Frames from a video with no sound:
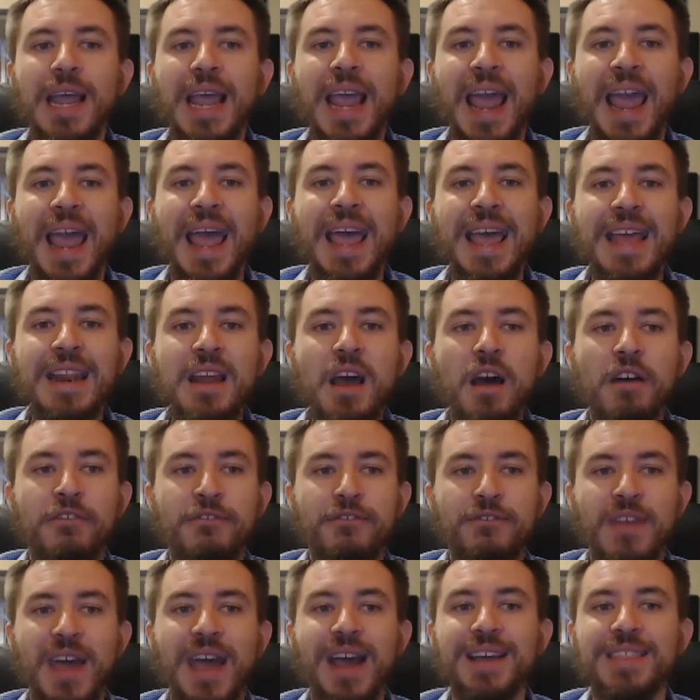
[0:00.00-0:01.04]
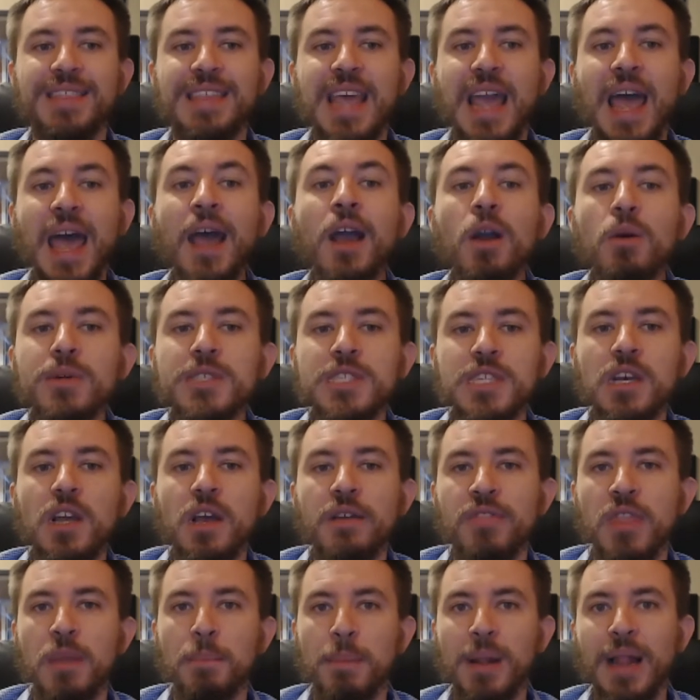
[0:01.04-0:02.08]
can affect the equity
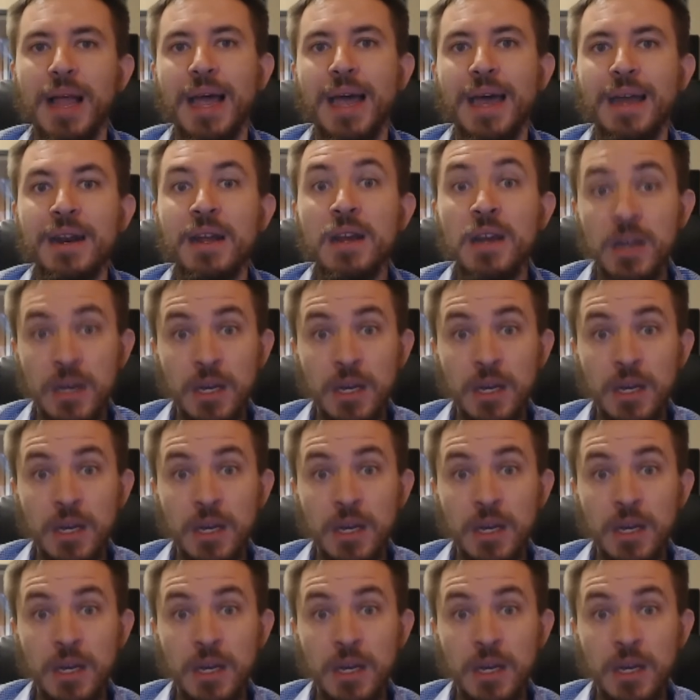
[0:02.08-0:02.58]
of the plan